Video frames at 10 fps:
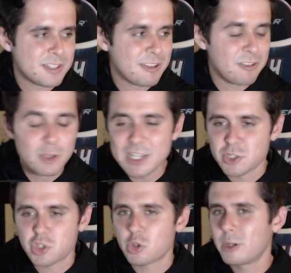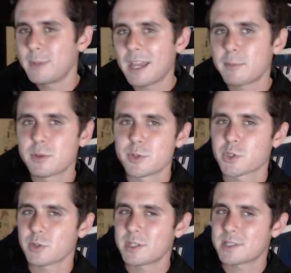you guys are screaming at me through the
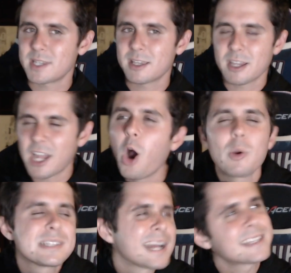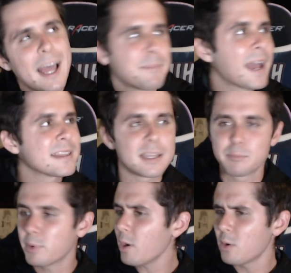screen saying like, oh, he's not that bad. Like,
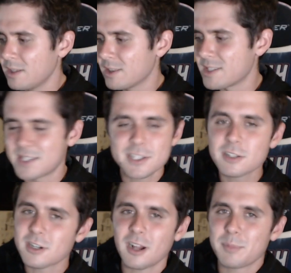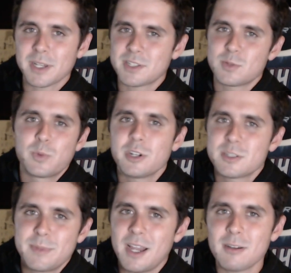bro, the sister complex just weirds
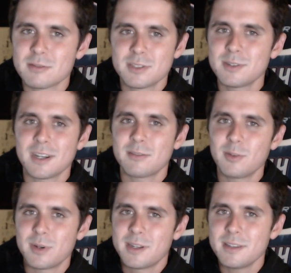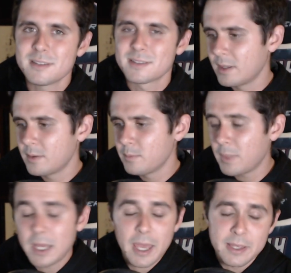me out, dude. I don't know what it is.
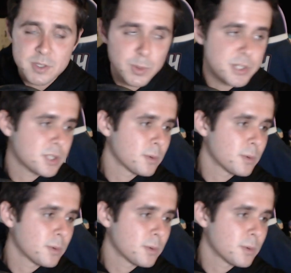But hey, to each their